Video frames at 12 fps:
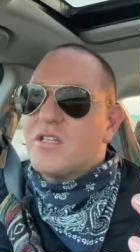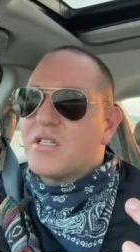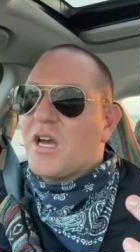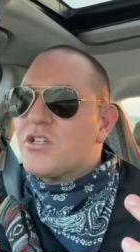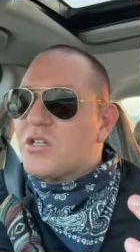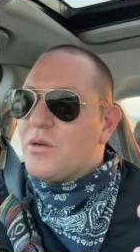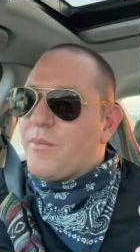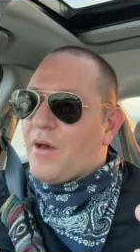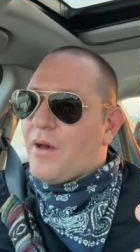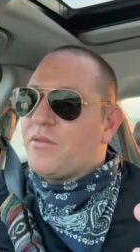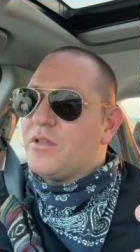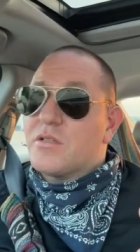a discussion
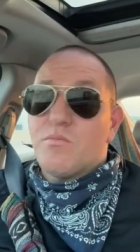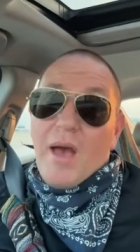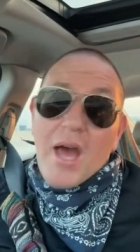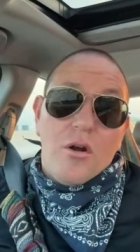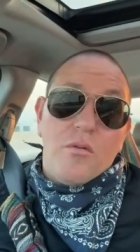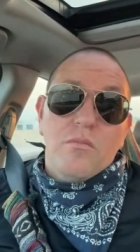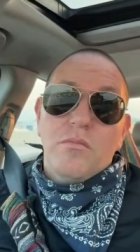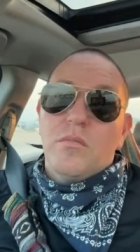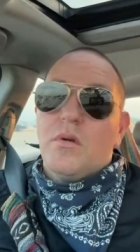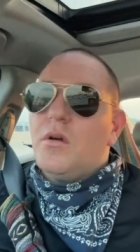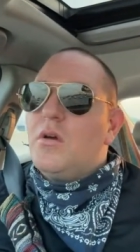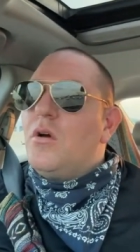about this matter?
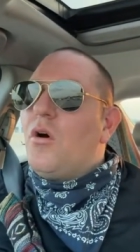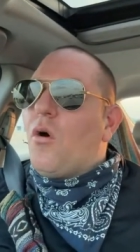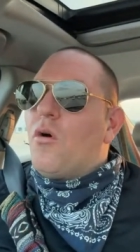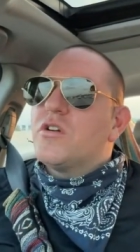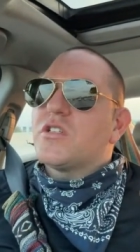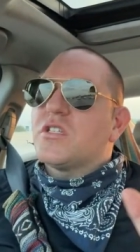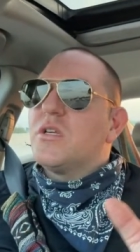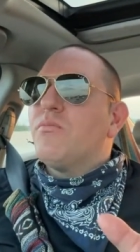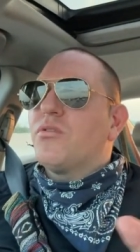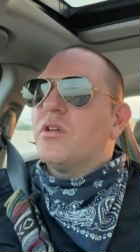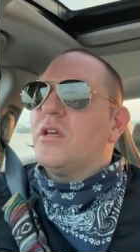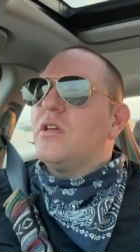Or is it
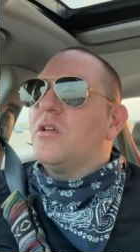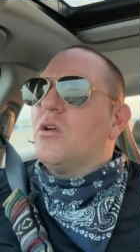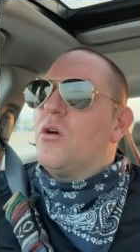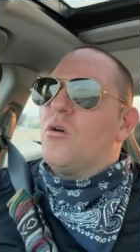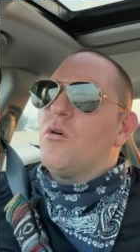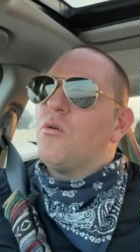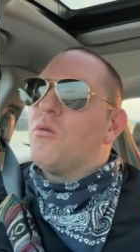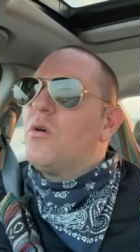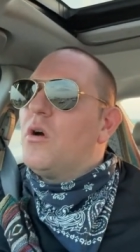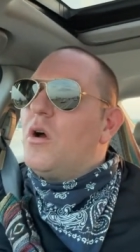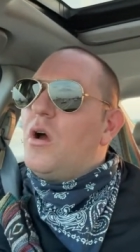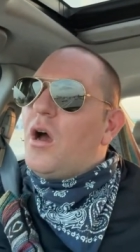simply,
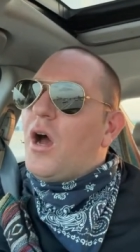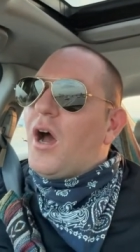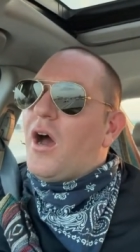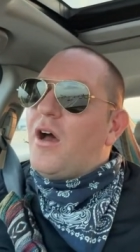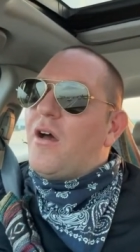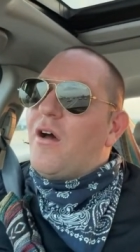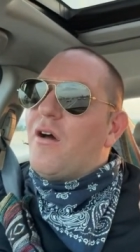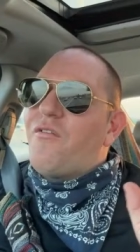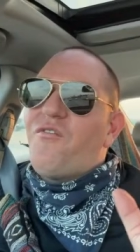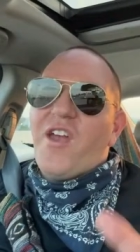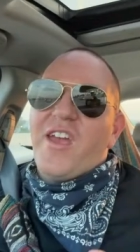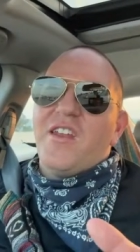a
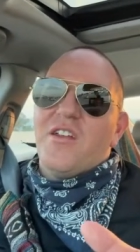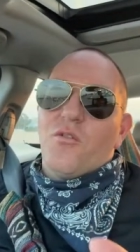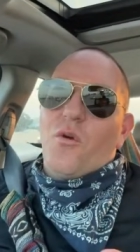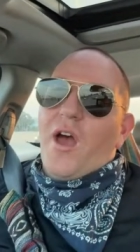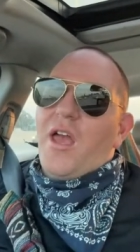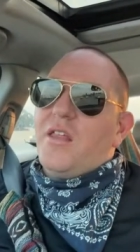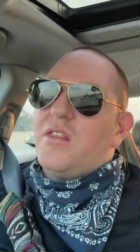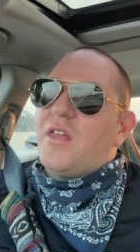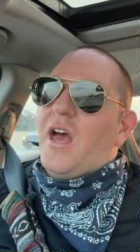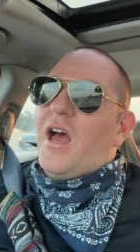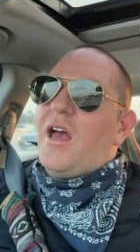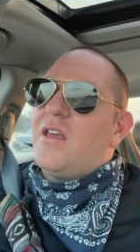fated right
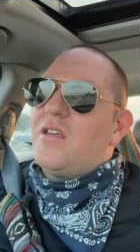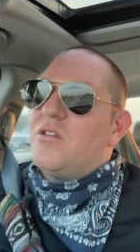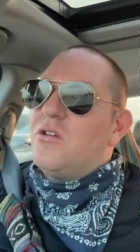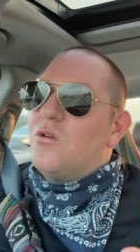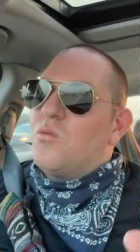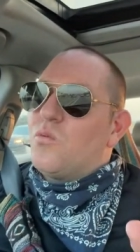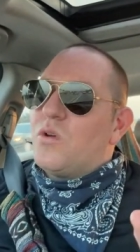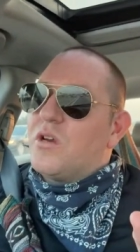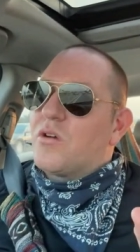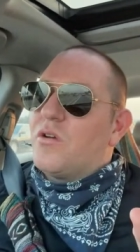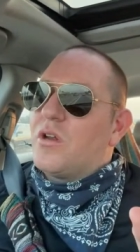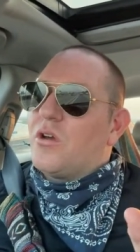that, we
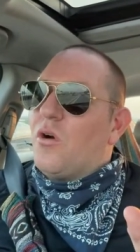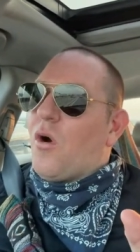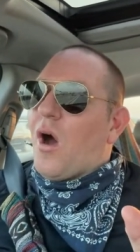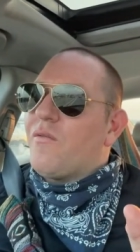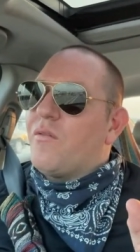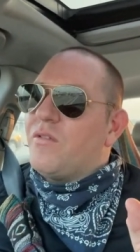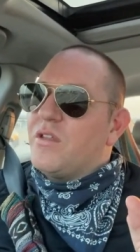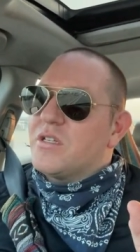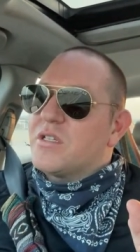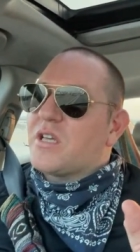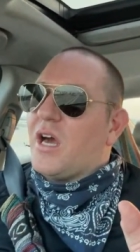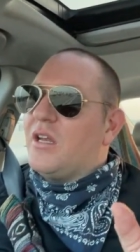are going to go off of
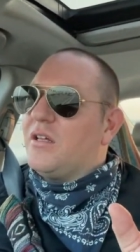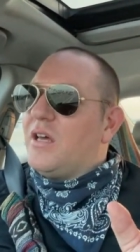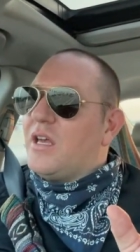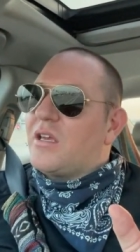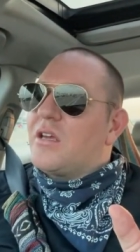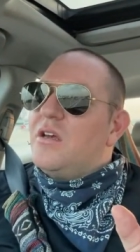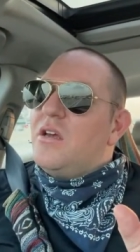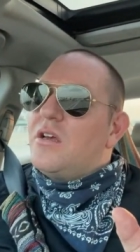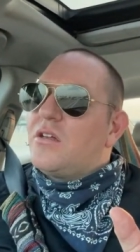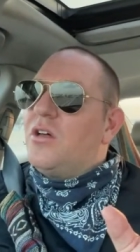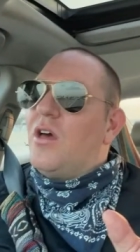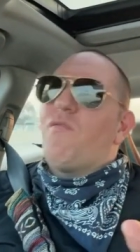this kind of like
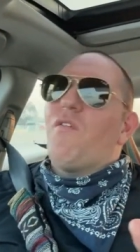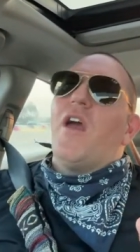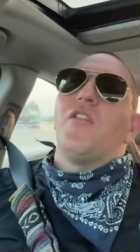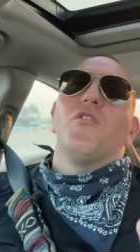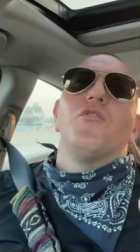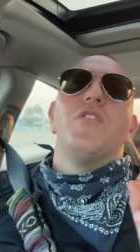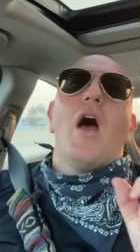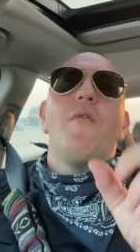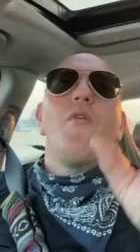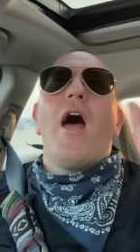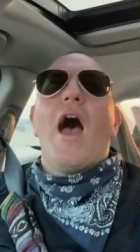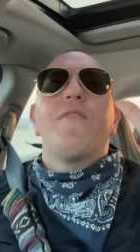cliff and you'll
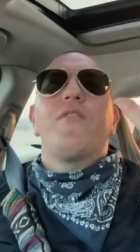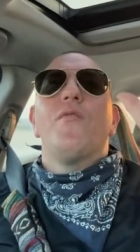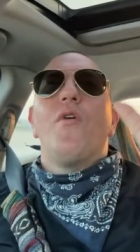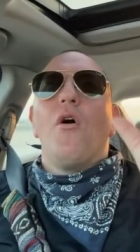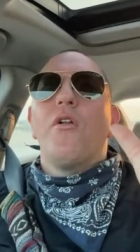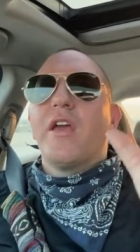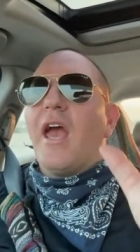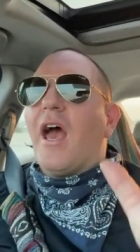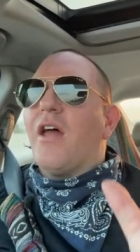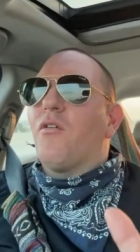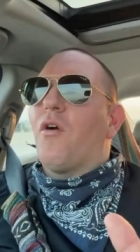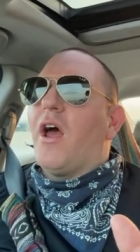never have to vote
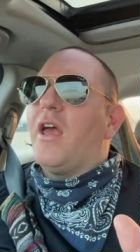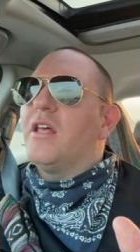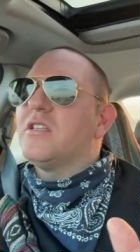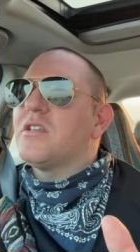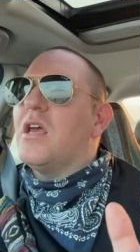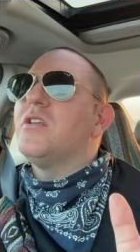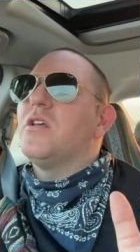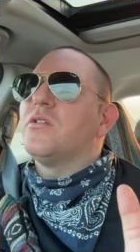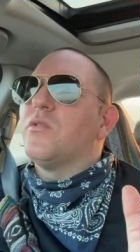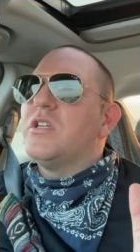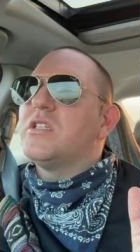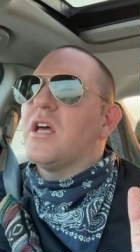again, right? Is
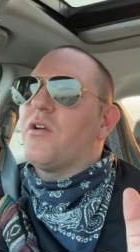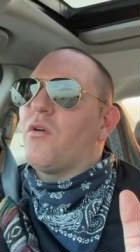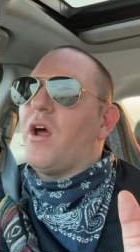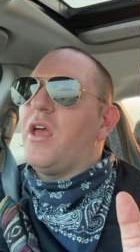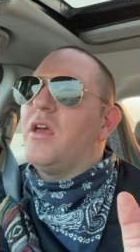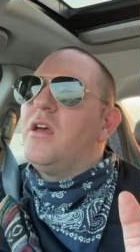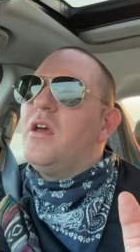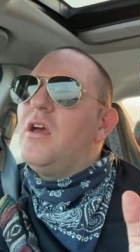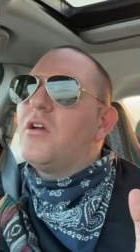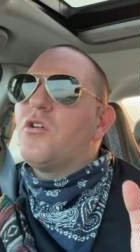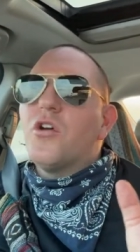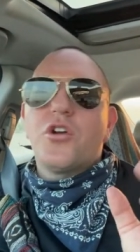what he said, right?
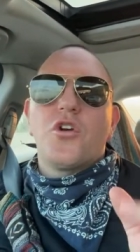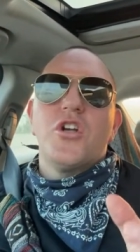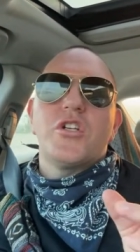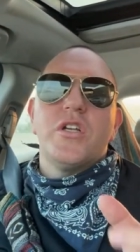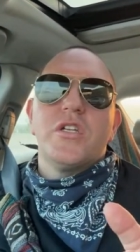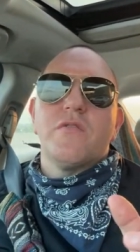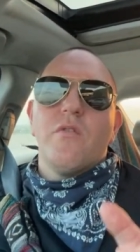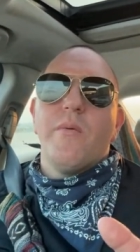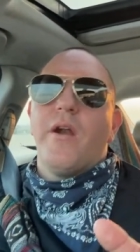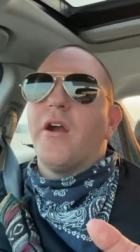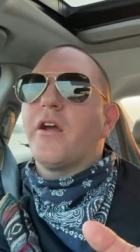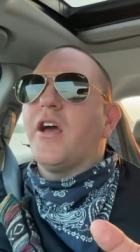Good Christians of
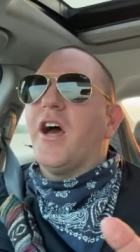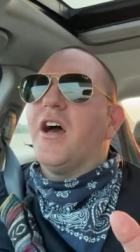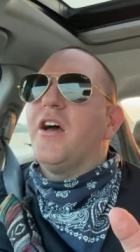America,